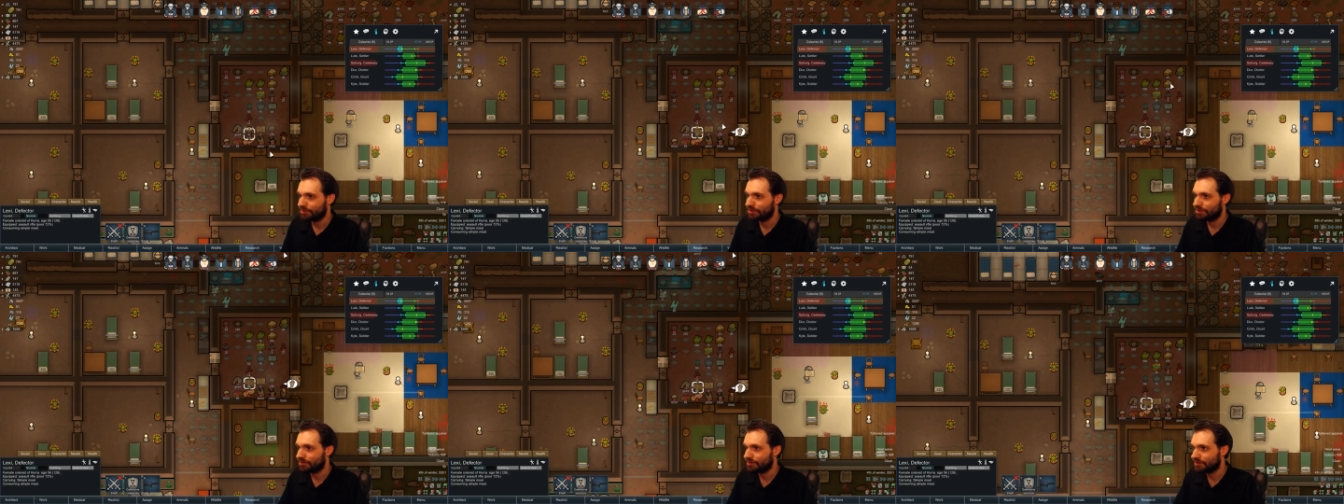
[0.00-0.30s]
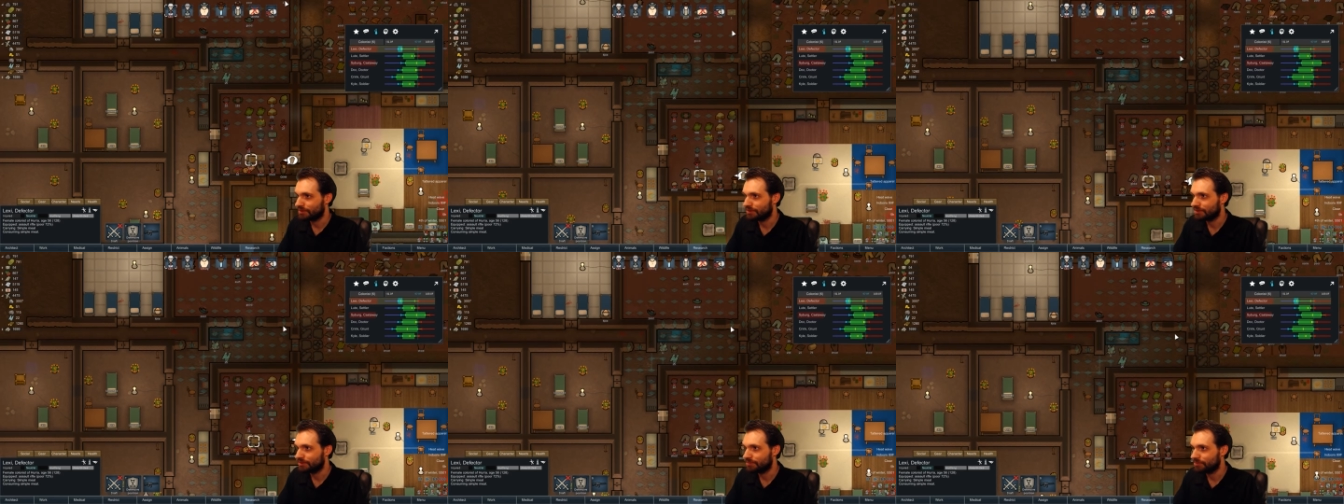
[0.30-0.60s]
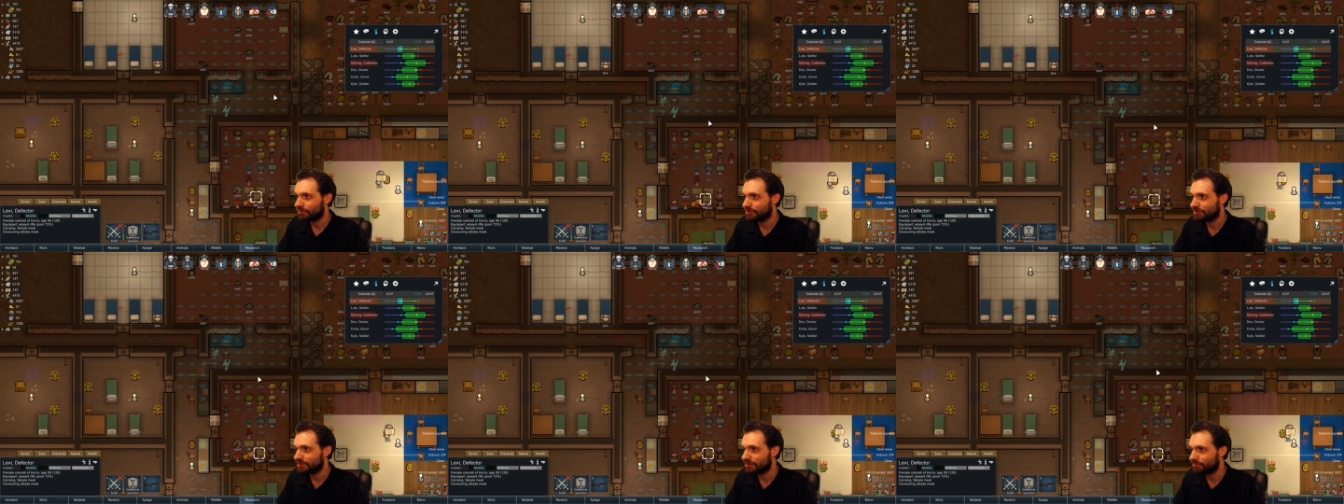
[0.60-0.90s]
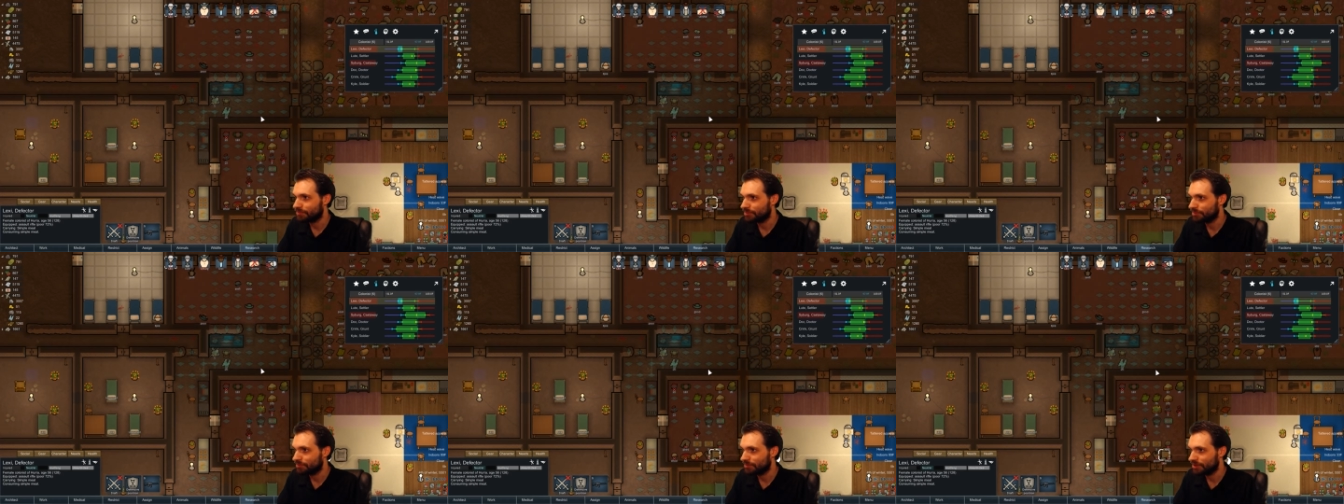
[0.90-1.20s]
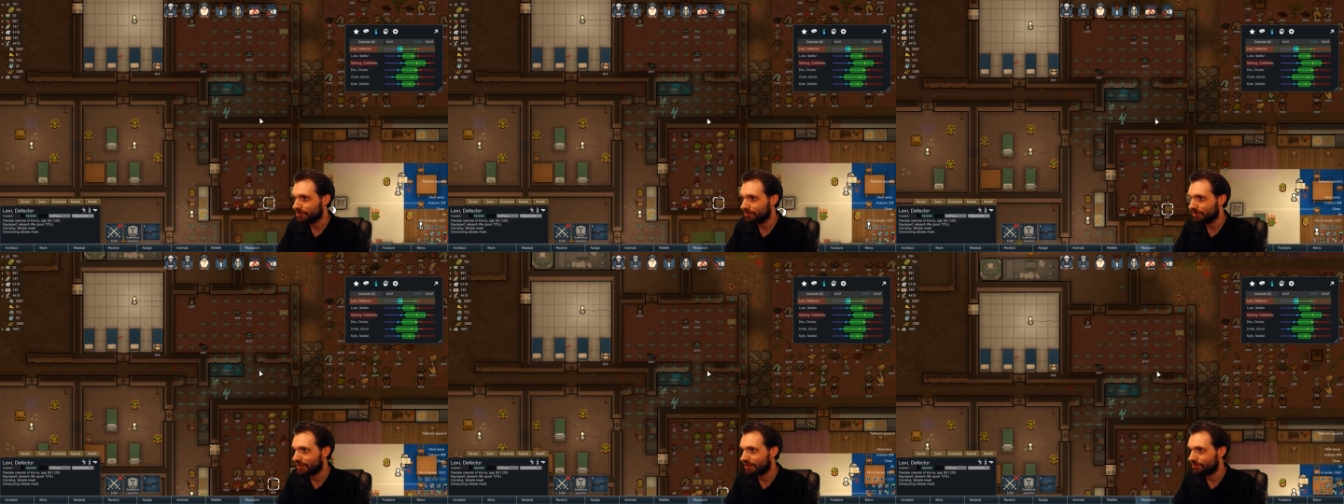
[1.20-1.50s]
go consume your simple
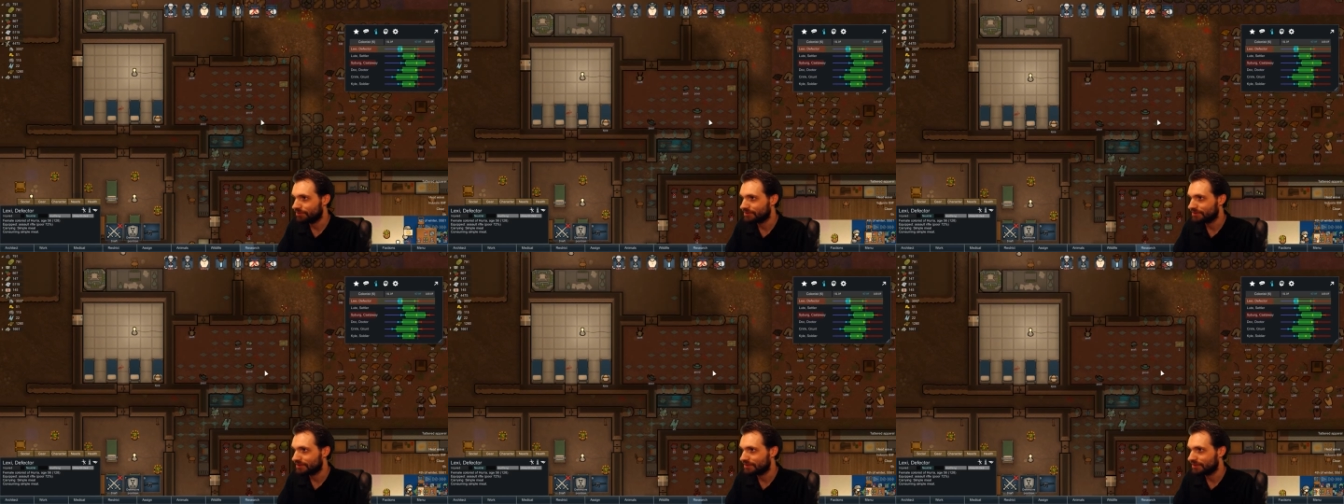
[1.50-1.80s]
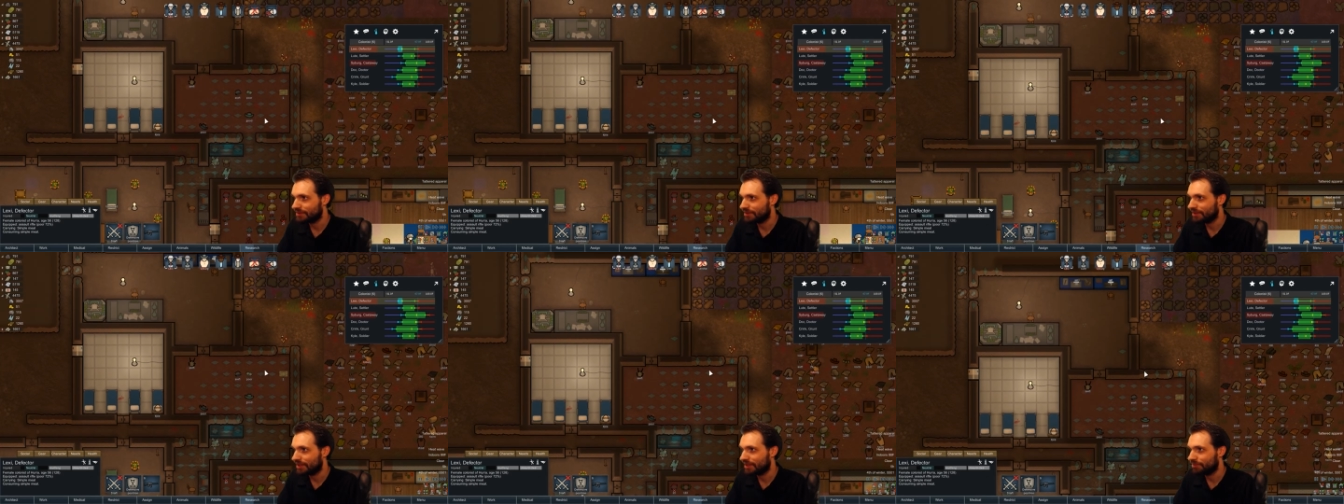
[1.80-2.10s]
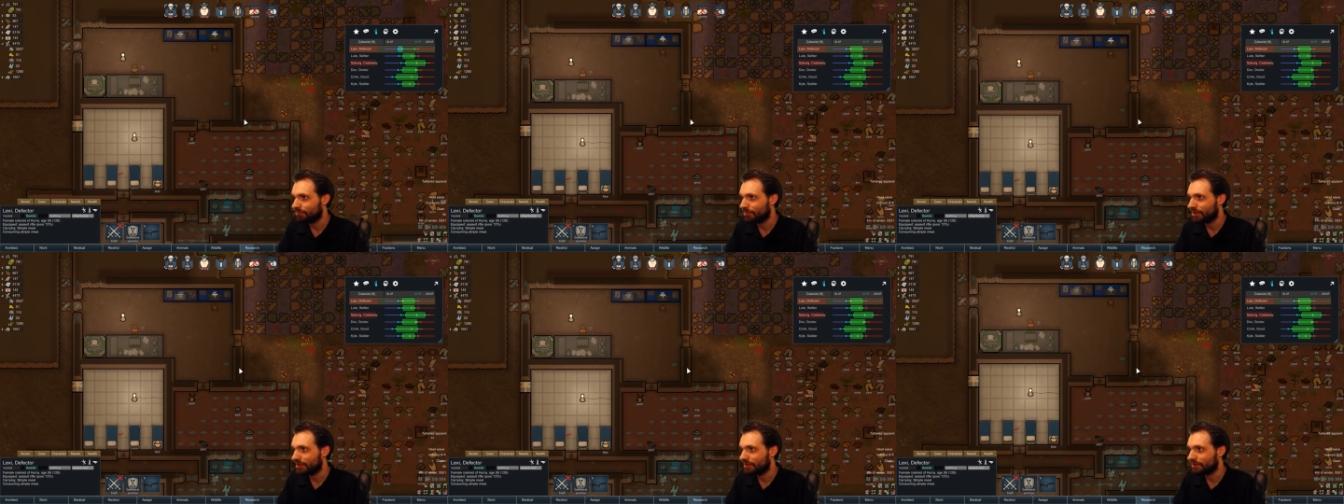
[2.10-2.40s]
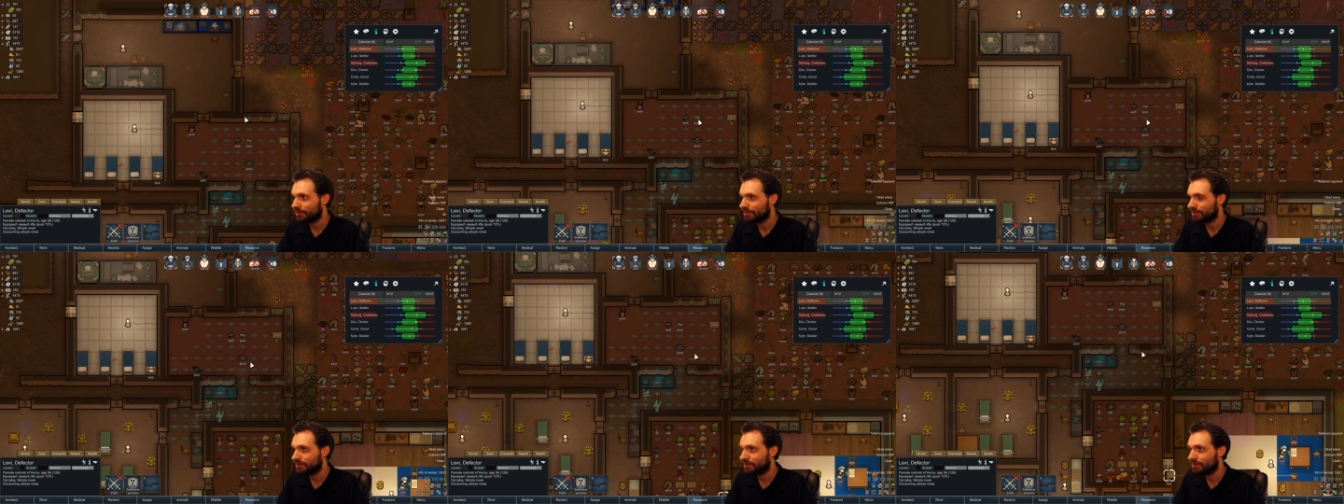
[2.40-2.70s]
meal that was a nightmare